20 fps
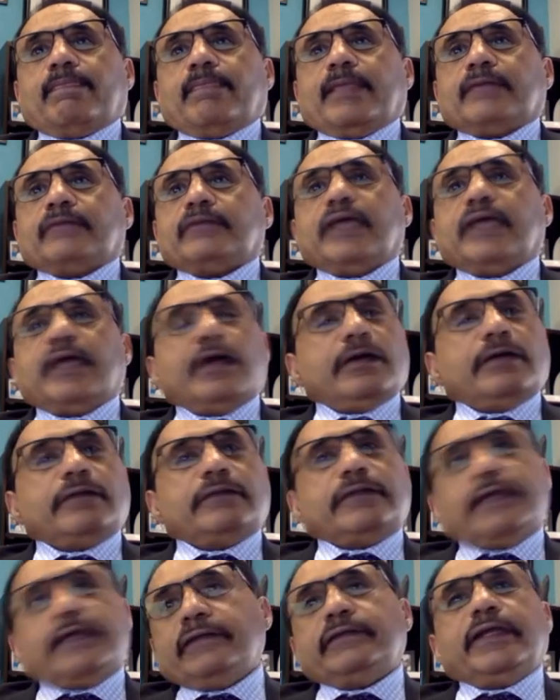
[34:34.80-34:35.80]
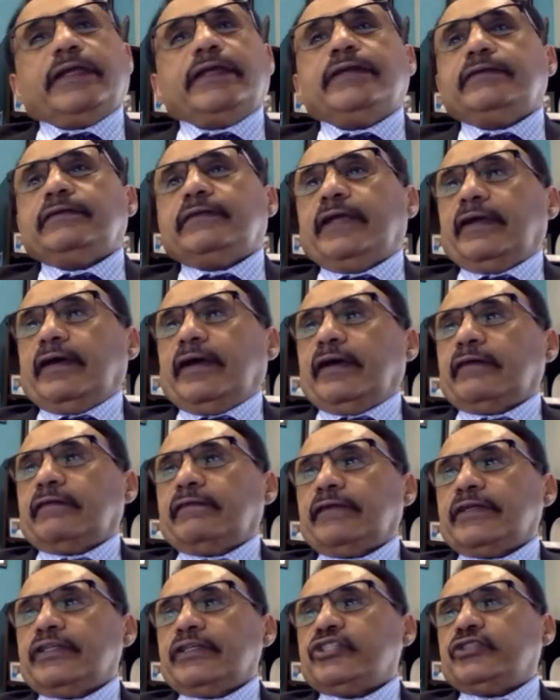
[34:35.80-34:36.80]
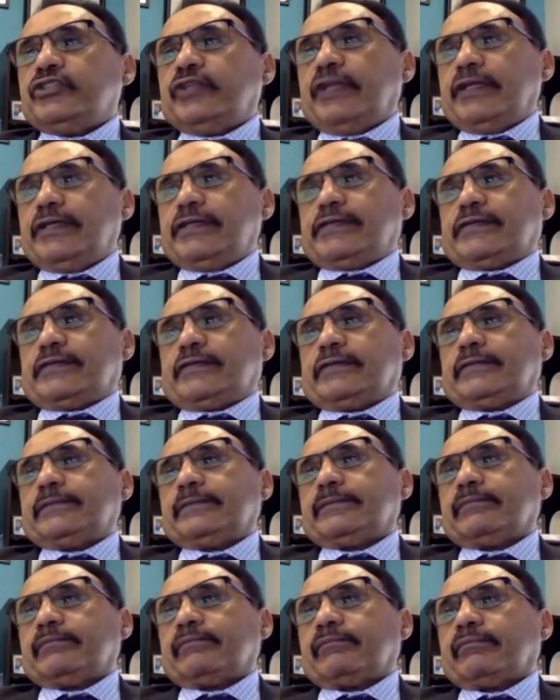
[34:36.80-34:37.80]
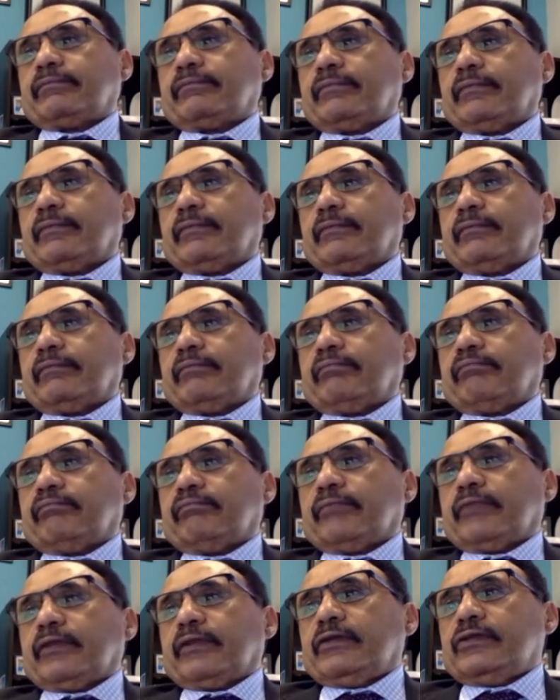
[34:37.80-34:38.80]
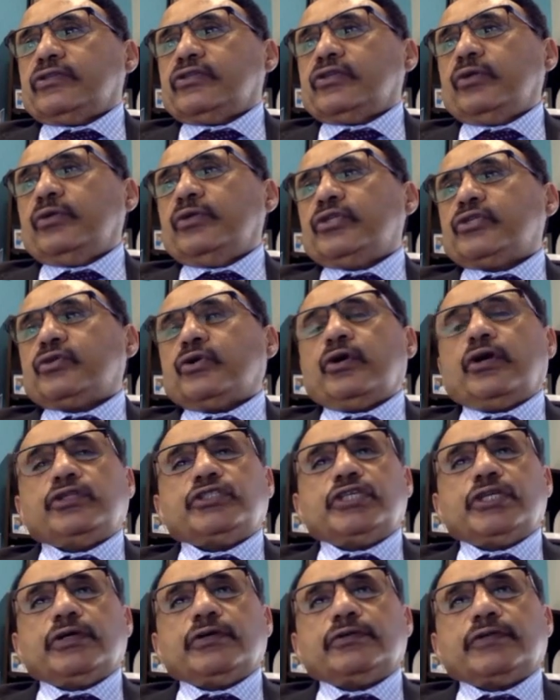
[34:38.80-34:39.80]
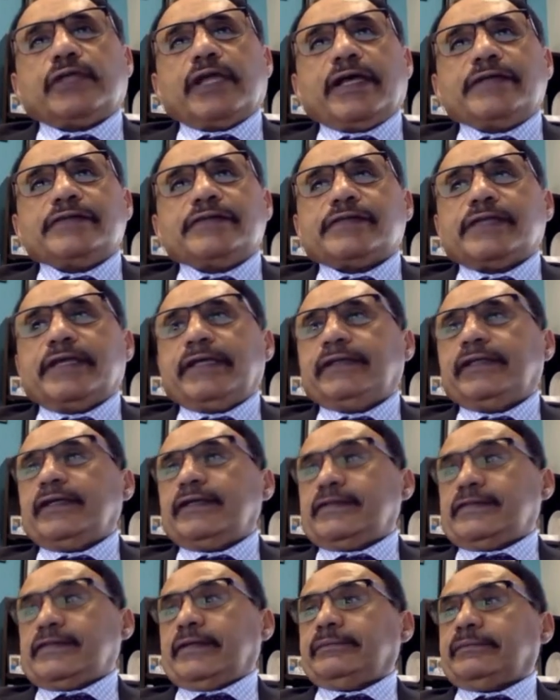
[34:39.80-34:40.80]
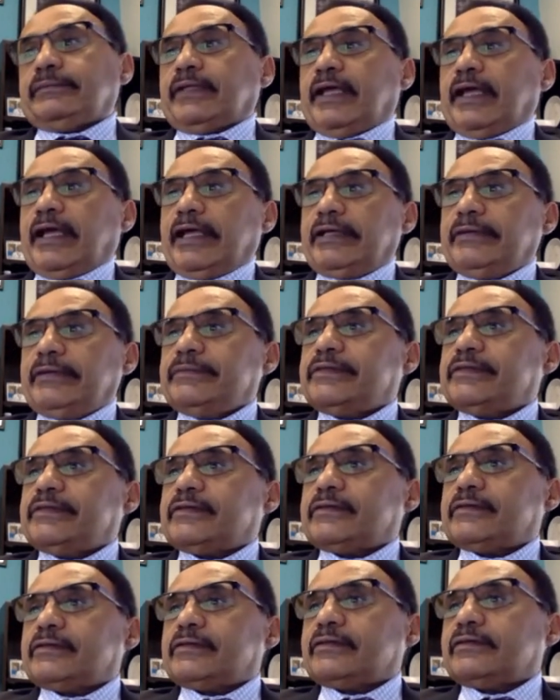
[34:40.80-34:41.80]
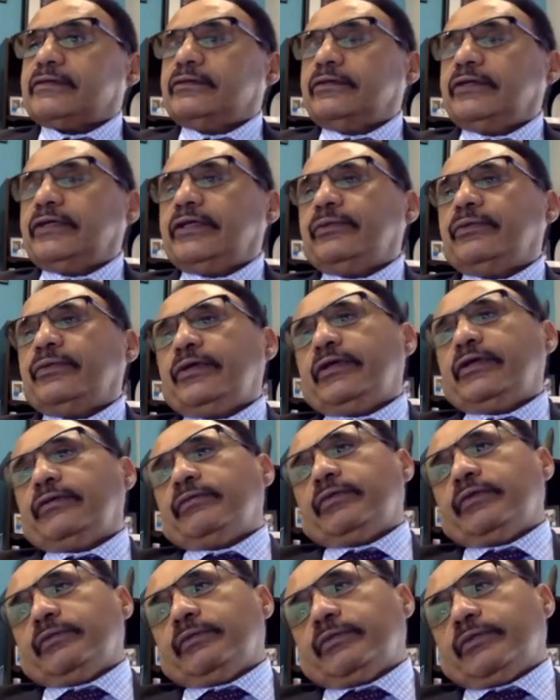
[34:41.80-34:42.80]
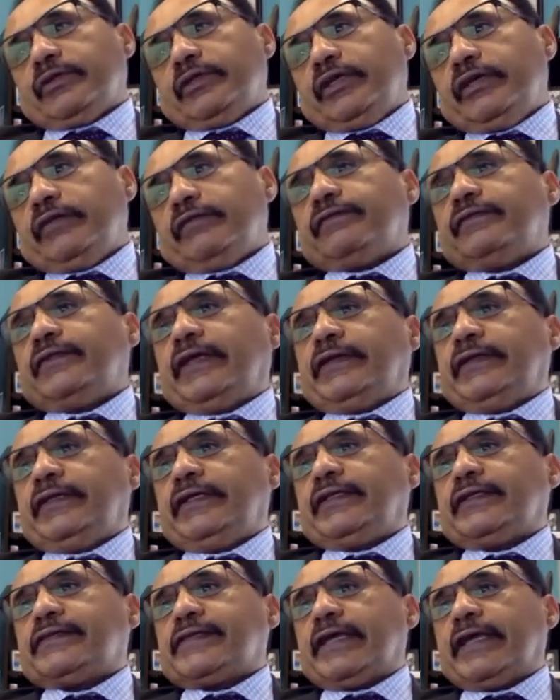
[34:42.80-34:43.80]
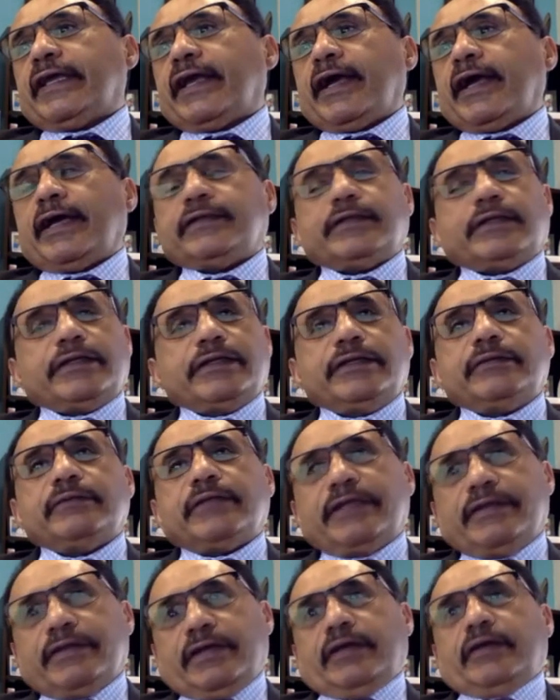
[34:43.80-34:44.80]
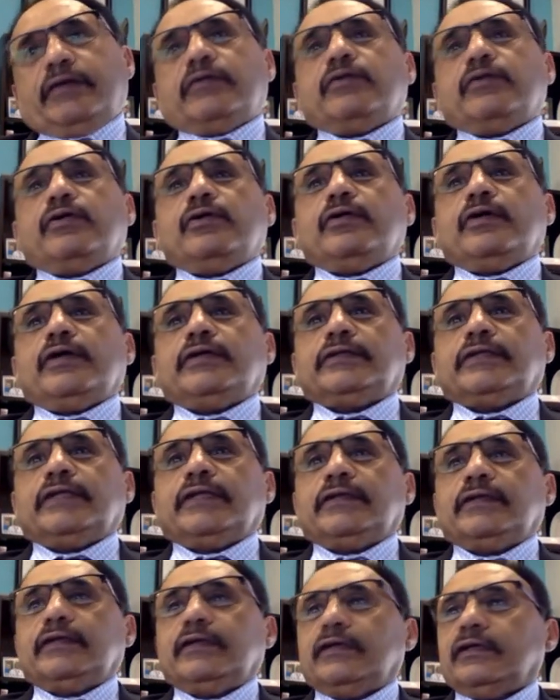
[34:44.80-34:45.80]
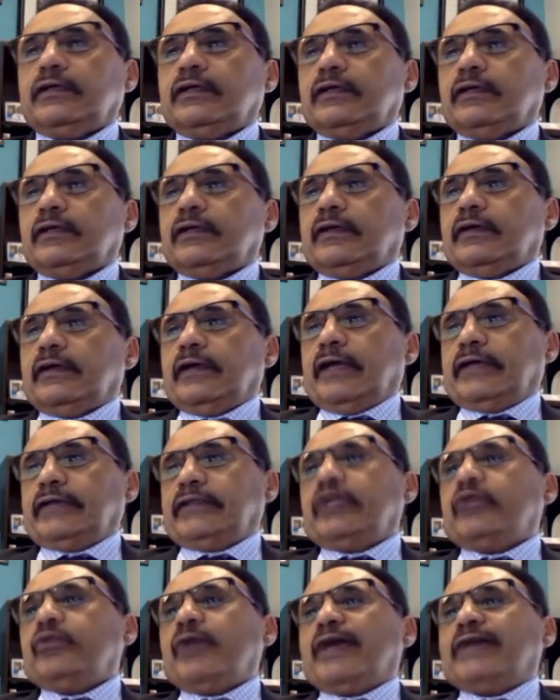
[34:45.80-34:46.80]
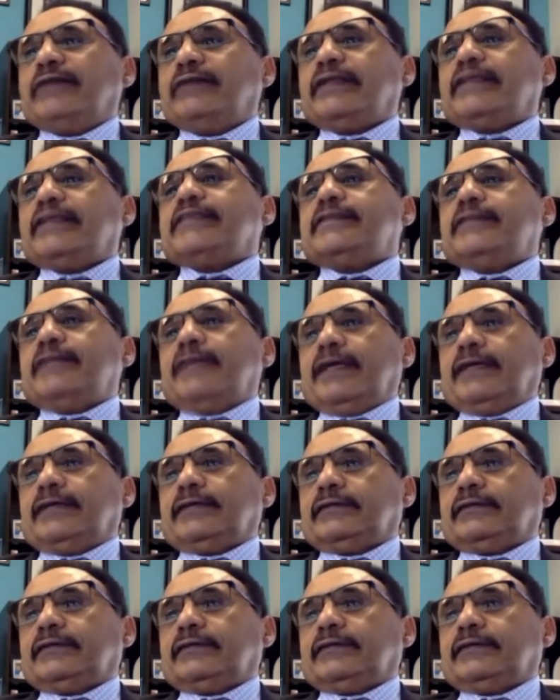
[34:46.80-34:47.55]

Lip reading: They are very stressed. So with coaching on the anxiety, and sometimes we if they need a psychiatry, they can go and then we address that.